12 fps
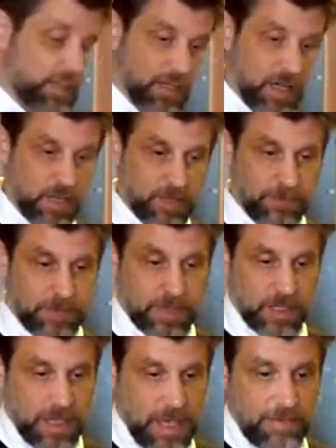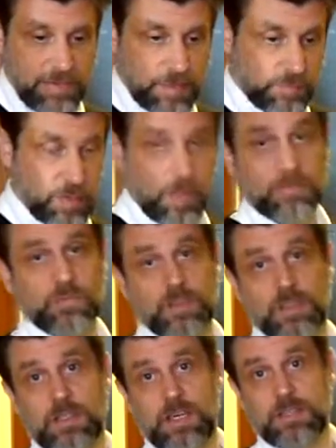If I have any problems
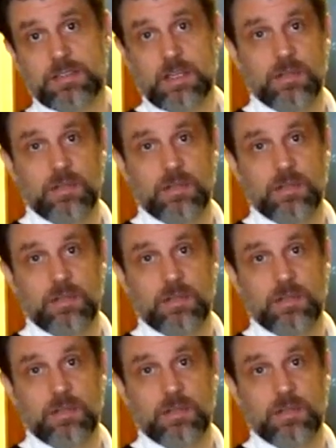with the lights,